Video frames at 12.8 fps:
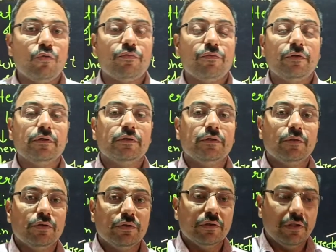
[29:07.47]
of
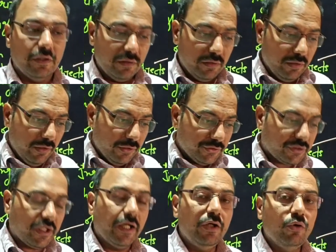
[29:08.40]

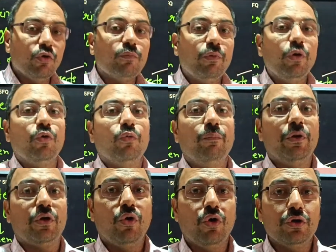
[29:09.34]
sky look blue?
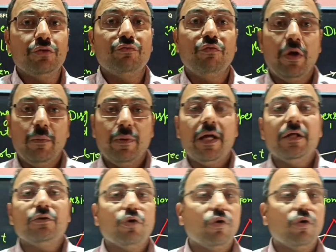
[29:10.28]
Because wavelength